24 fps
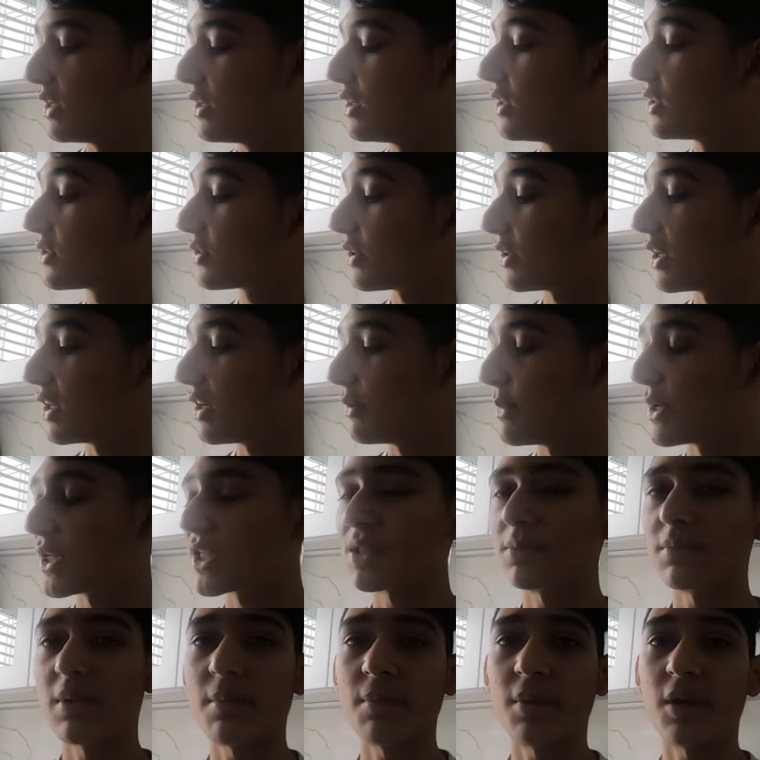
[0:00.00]
So I need to make
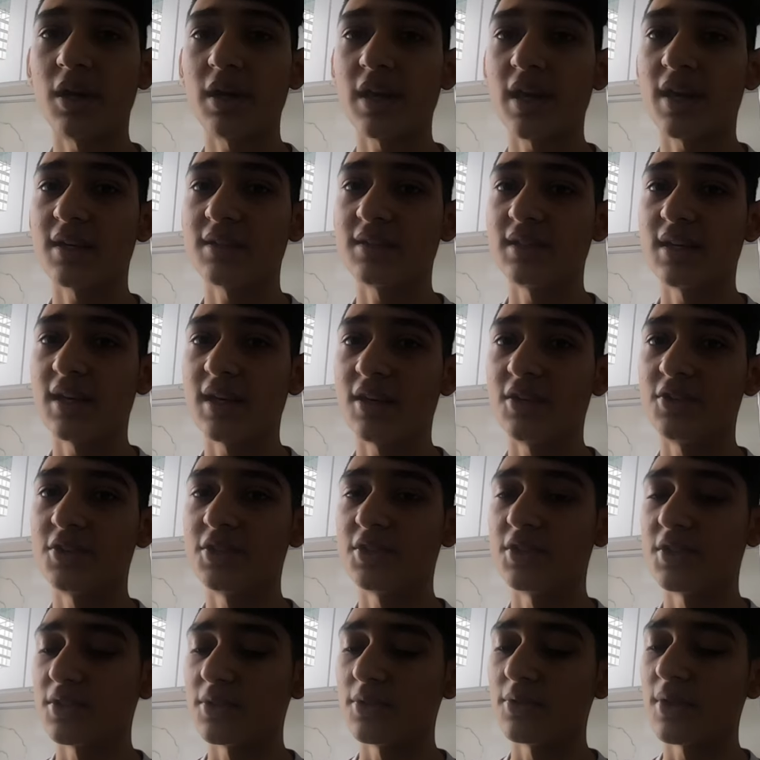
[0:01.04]
sure my body has the energy
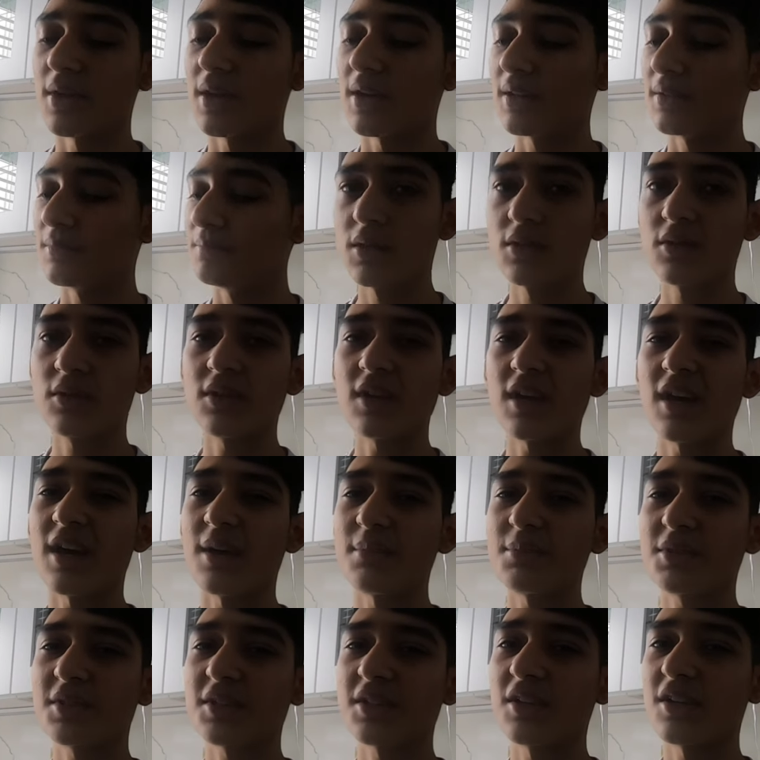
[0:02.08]
to do that. So yeah,
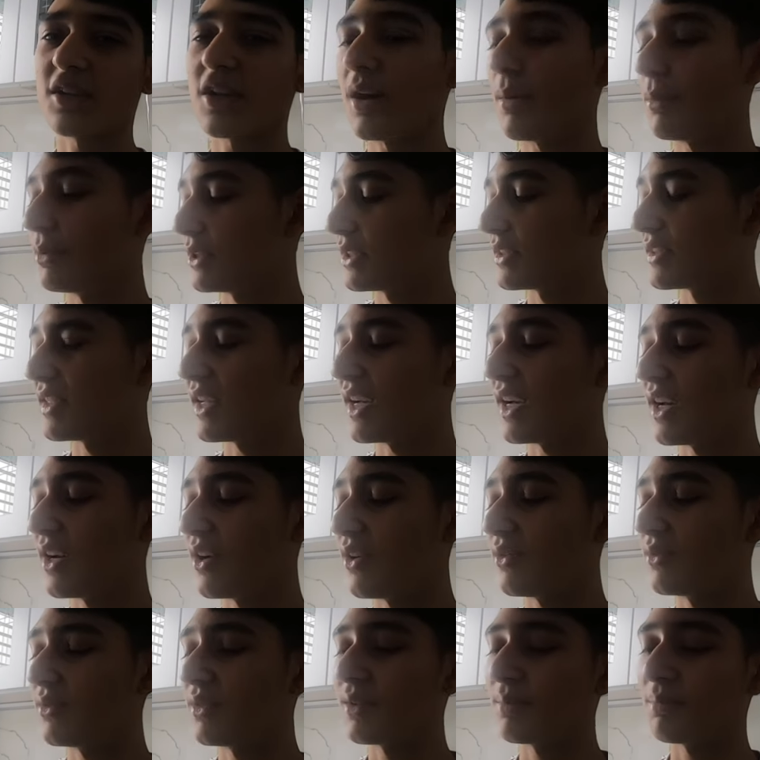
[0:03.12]
I'm just gonna gobble this
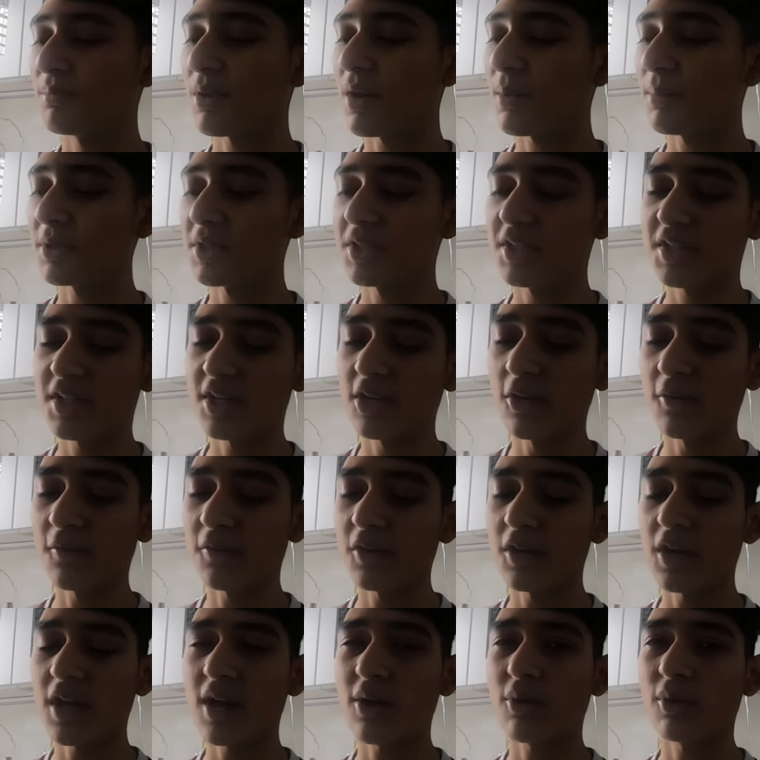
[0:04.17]
down, probably chill
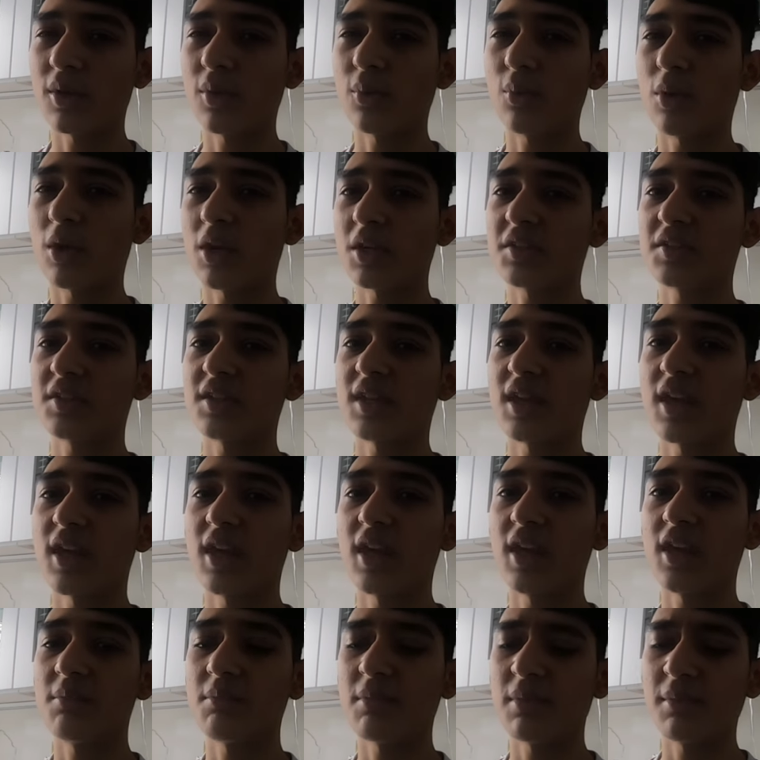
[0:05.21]
for an hour, watch the
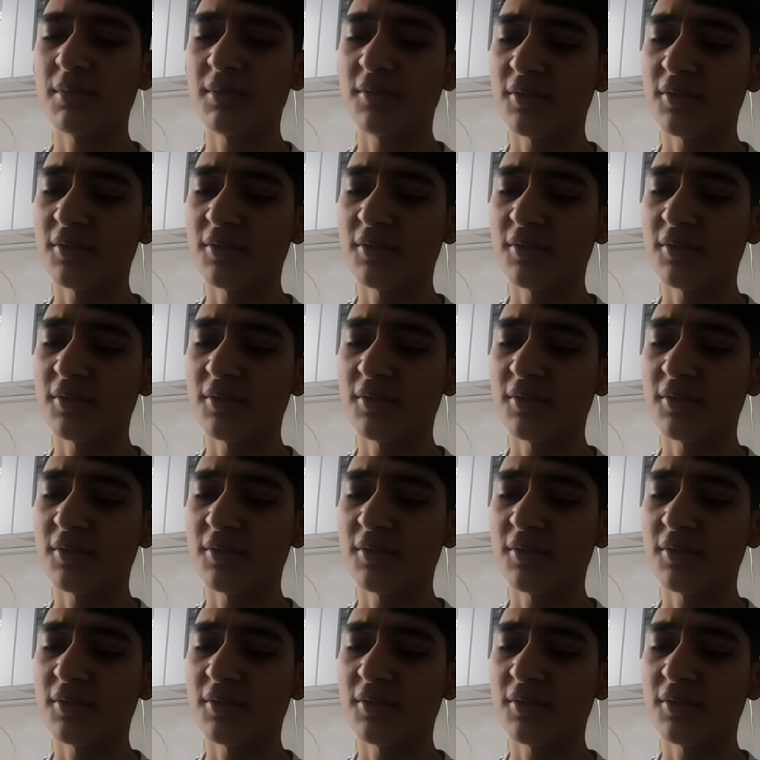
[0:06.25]
game, maybe